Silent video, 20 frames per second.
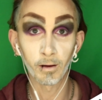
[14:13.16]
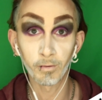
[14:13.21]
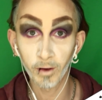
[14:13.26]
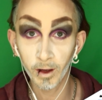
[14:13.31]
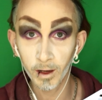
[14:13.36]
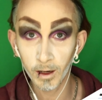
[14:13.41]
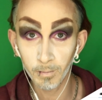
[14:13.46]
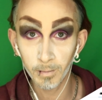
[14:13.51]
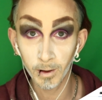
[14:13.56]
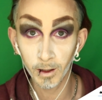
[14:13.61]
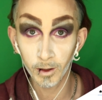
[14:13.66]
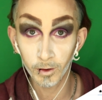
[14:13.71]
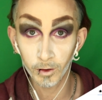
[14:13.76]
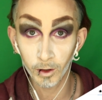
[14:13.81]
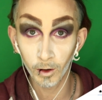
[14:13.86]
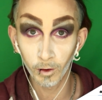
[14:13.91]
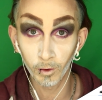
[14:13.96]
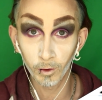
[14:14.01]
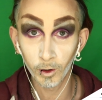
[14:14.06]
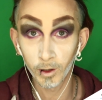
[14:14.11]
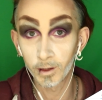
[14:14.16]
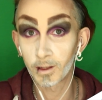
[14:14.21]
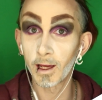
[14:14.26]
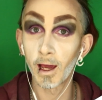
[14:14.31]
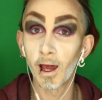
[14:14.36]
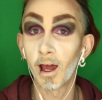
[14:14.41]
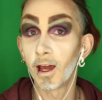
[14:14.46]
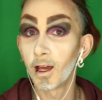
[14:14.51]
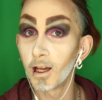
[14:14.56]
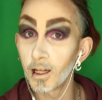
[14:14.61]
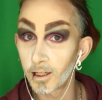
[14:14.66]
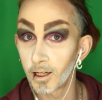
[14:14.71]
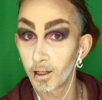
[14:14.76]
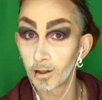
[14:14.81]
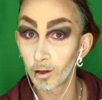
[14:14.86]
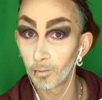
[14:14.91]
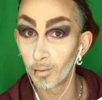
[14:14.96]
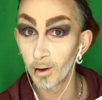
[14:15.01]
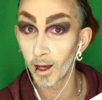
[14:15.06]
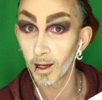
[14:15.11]
If anybody told you it's easy
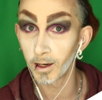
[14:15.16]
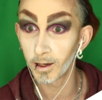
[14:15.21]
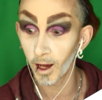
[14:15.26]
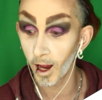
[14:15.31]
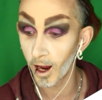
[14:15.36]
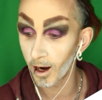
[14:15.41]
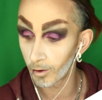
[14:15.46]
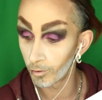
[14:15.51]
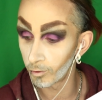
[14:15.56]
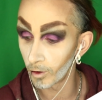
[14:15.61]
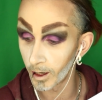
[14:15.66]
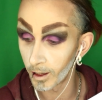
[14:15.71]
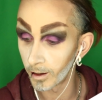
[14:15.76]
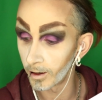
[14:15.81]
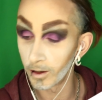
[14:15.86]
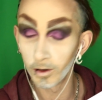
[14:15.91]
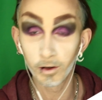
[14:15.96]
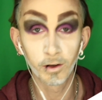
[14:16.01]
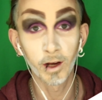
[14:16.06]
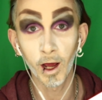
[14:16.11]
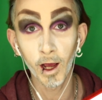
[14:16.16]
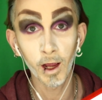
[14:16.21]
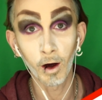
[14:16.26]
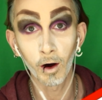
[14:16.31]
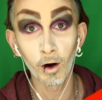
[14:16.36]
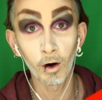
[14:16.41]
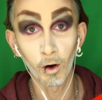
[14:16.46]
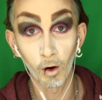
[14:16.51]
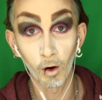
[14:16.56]
to be a drag queen, they are